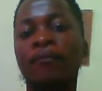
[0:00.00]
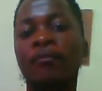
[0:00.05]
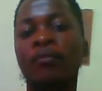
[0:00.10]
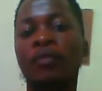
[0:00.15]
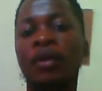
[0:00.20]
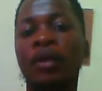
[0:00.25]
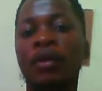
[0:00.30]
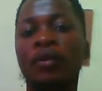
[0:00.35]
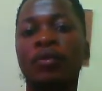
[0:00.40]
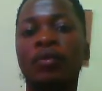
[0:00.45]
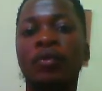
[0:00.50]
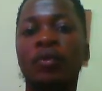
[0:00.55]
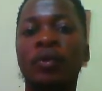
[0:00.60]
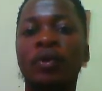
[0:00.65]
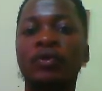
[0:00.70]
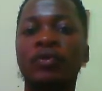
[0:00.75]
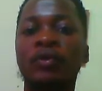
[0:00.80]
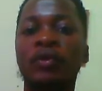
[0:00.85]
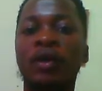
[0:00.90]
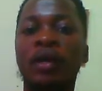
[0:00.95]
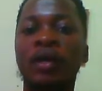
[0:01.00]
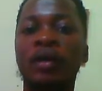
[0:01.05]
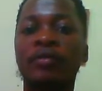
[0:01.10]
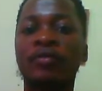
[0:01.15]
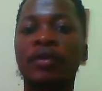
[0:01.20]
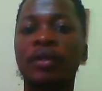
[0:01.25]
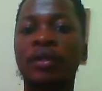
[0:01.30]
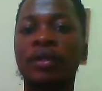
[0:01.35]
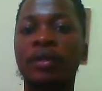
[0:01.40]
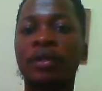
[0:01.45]
And we also have
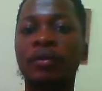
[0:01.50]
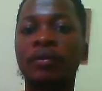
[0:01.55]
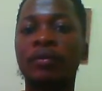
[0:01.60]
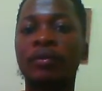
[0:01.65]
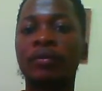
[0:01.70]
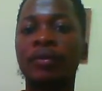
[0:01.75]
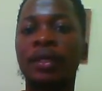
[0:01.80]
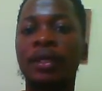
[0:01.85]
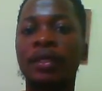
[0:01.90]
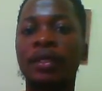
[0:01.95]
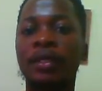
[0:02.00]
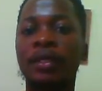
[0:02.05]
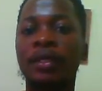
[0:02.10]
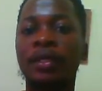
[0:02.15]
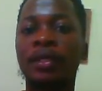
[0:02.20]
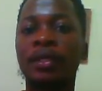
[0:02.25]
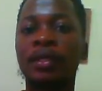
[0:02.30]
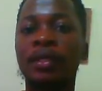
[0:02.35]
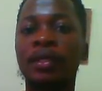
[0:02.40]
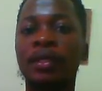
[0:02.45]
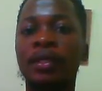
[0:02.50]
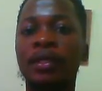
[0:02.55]
another community here.